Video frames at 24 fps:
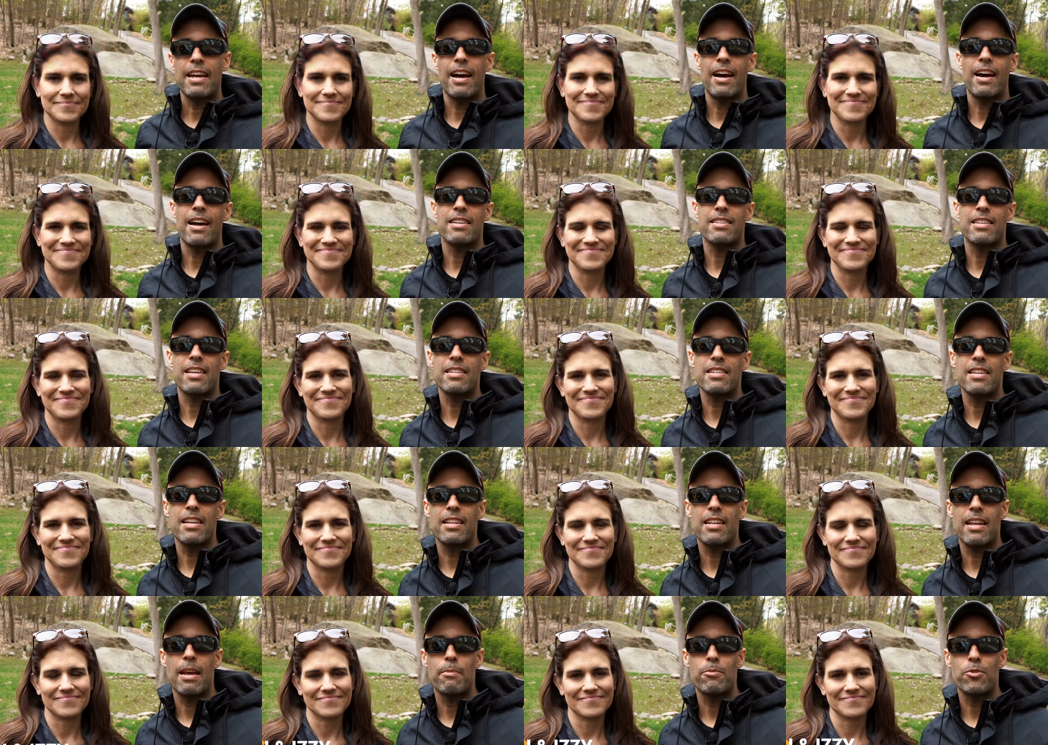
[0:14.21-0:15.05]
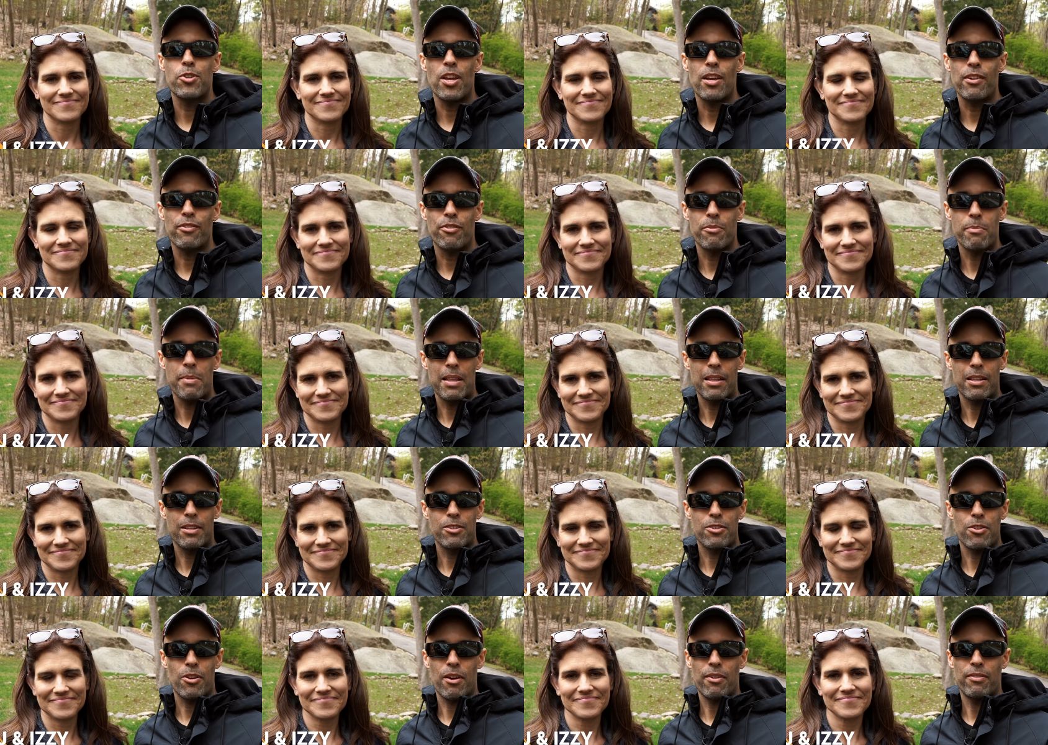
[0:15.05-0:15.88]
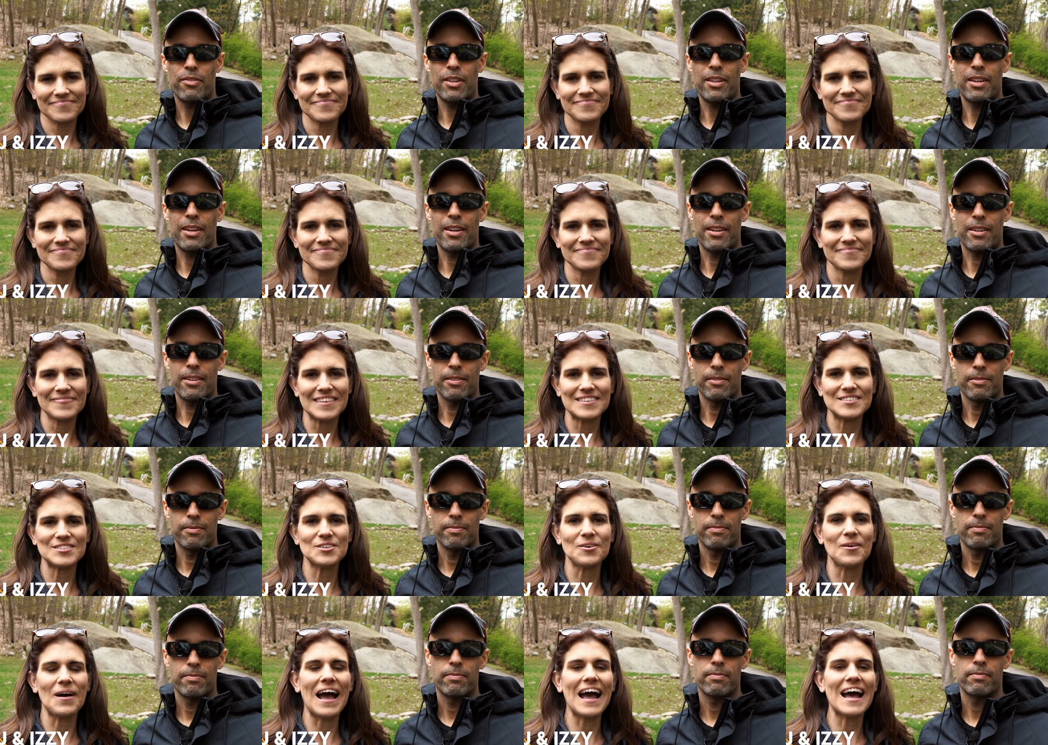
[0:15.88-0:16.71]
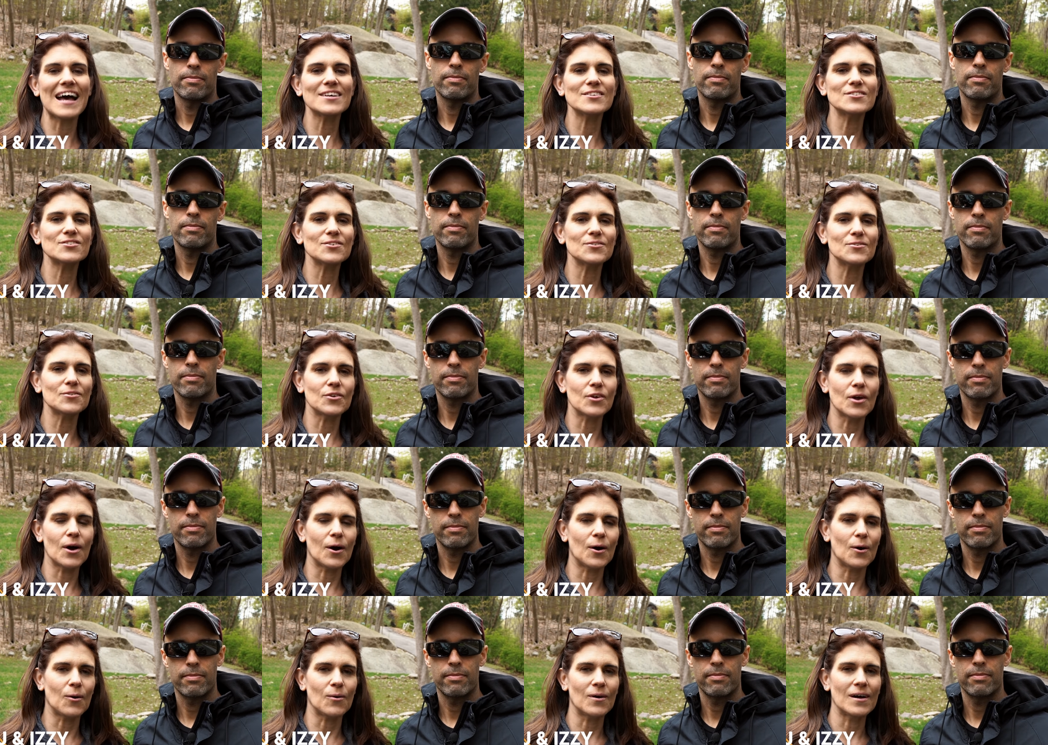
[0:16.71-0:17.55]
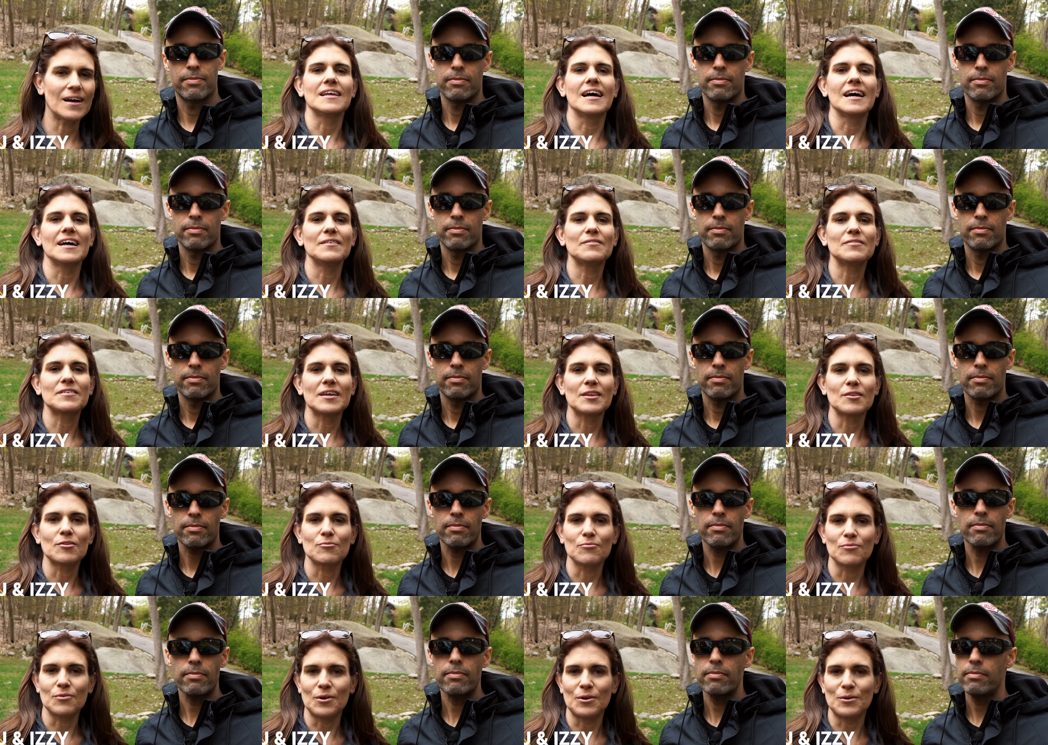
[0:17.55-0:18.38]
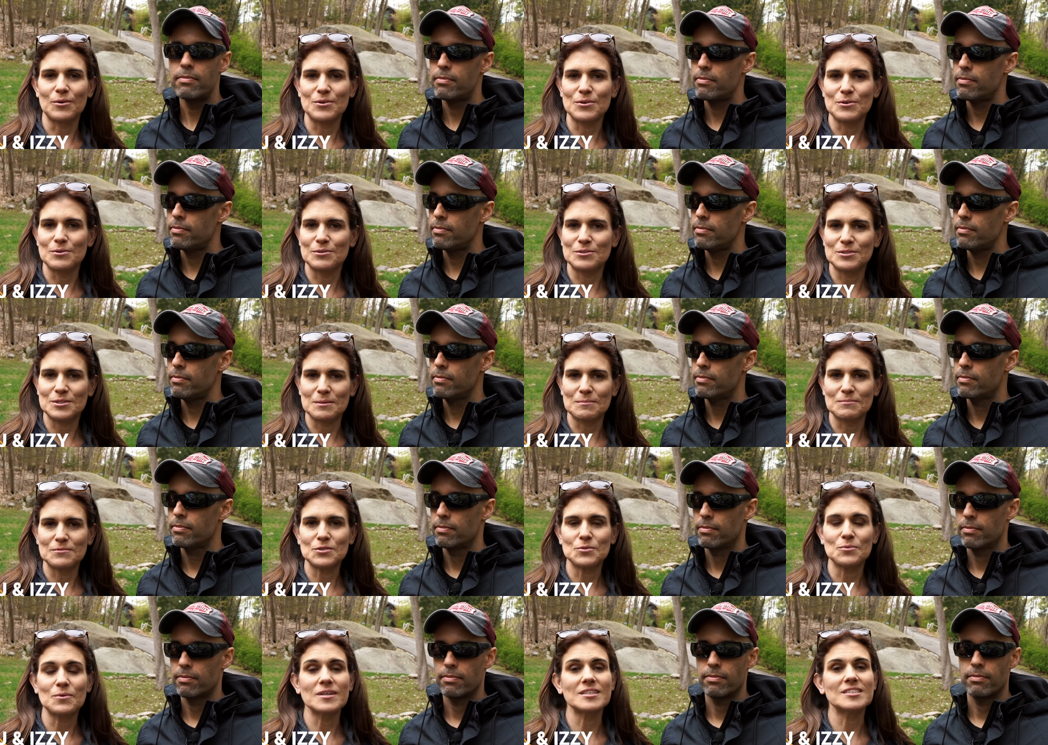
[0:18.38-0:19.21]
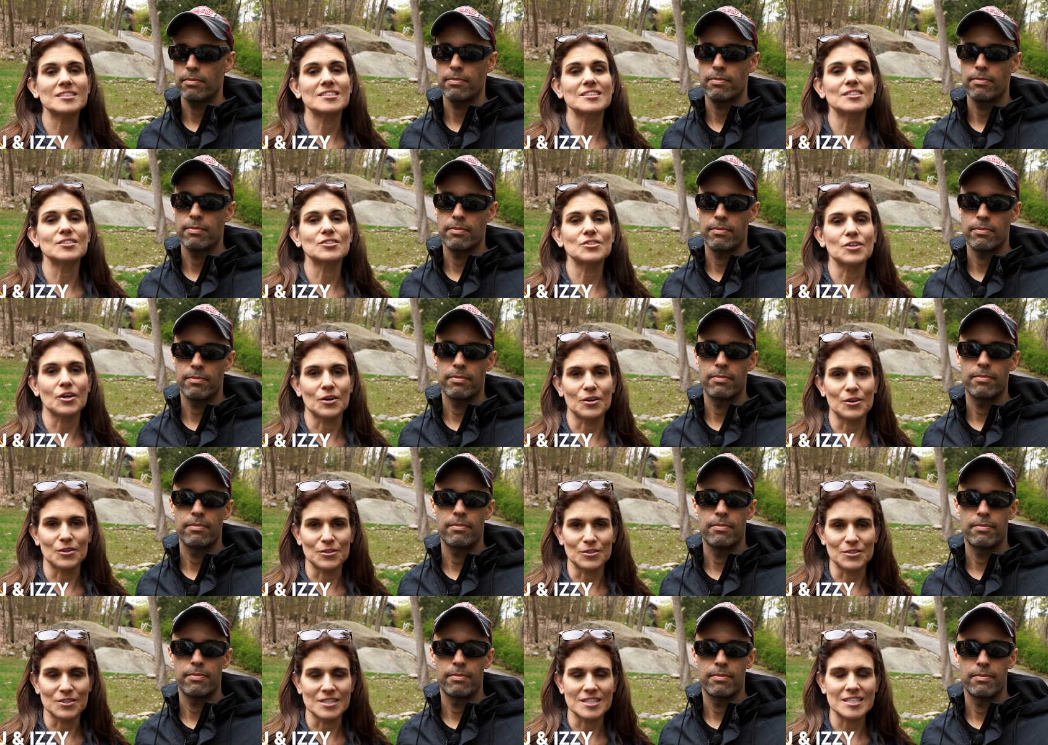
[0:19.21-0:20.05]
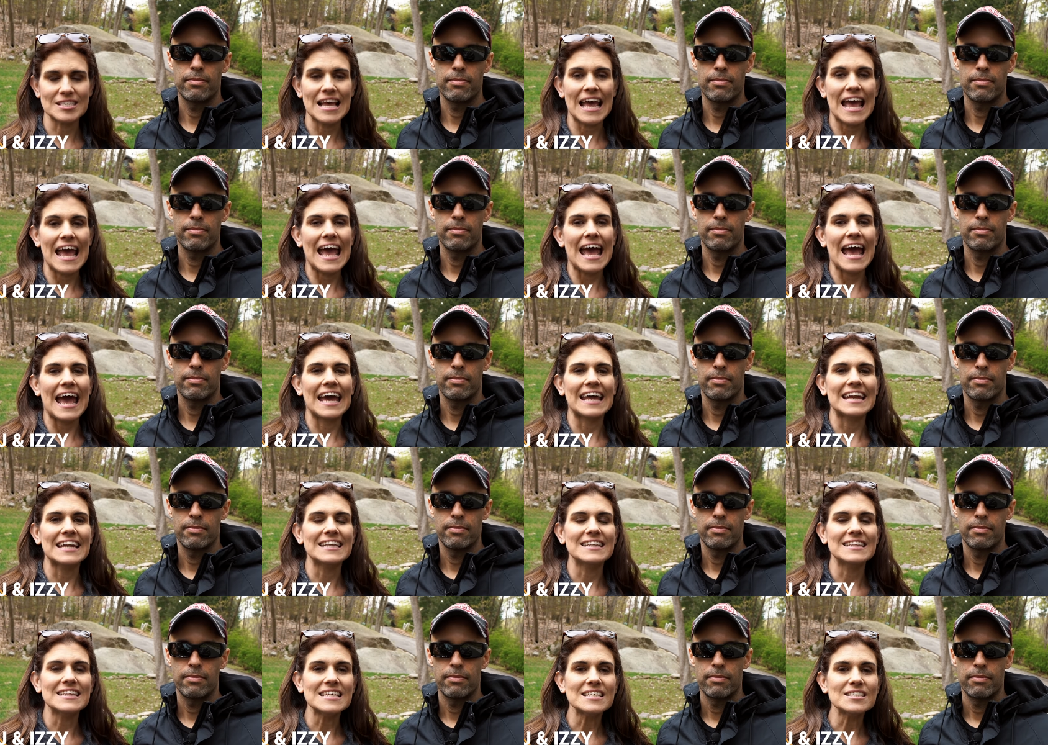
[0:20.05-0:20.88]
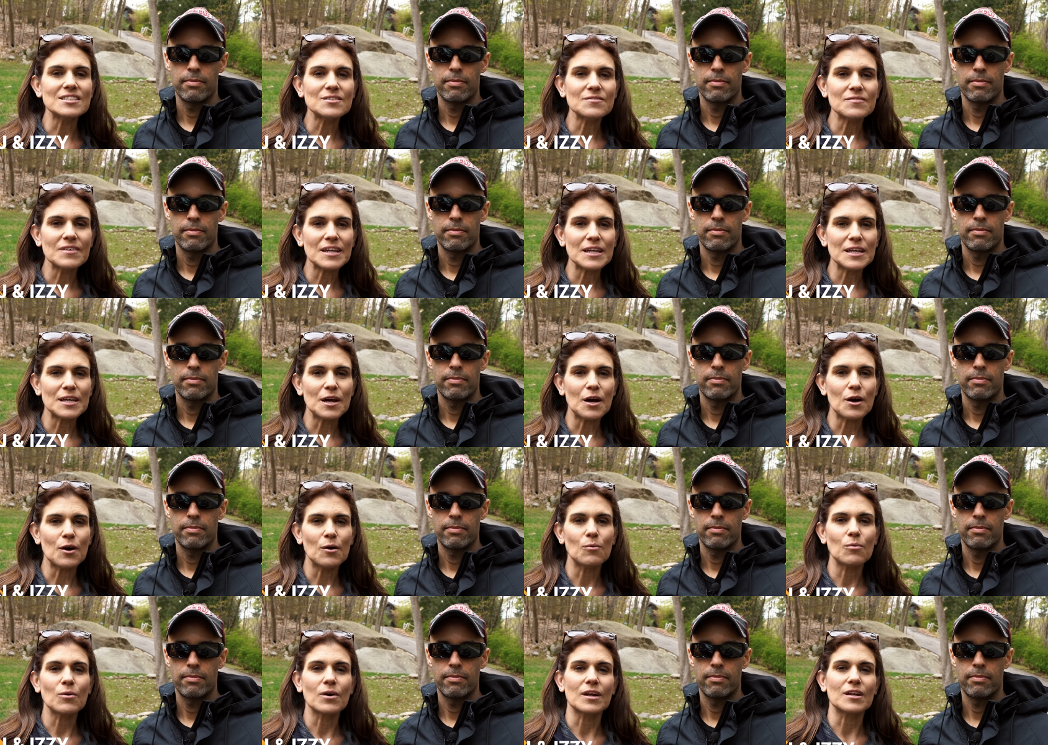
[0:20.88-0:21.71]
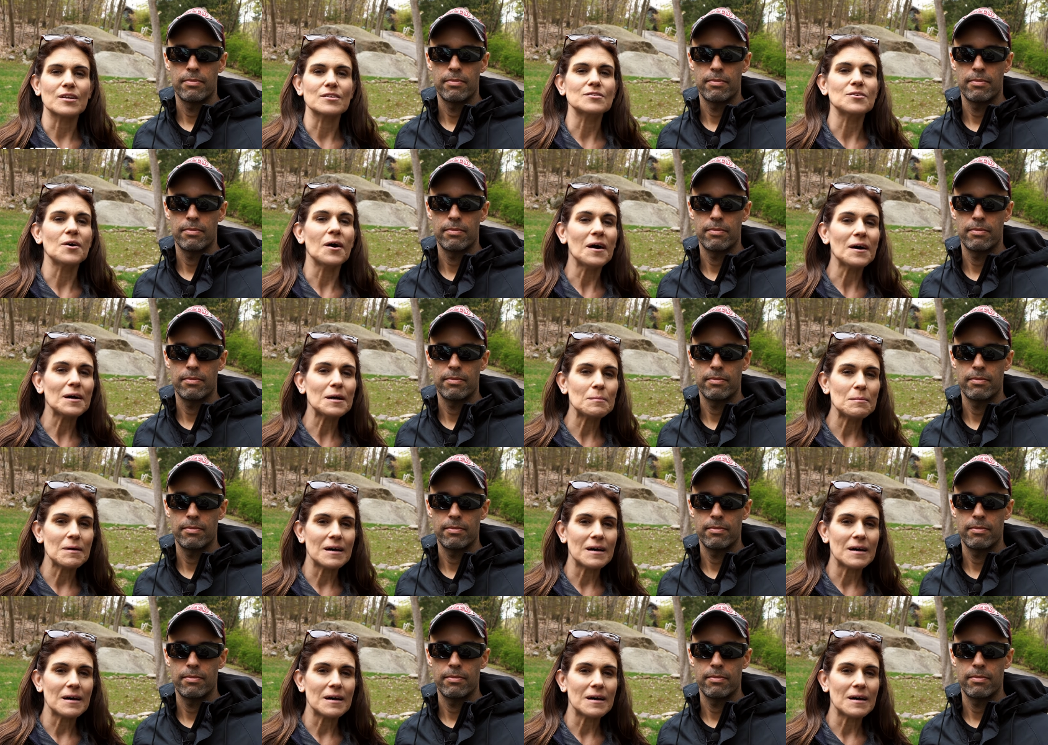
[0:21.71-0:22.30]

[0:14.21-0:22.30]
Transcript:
Speaker 1: guys, Izzy and MJ from Endless RVing.
Speaker 2: So as you know, life can throw you some twists and turns. And in this video, we're gonna talk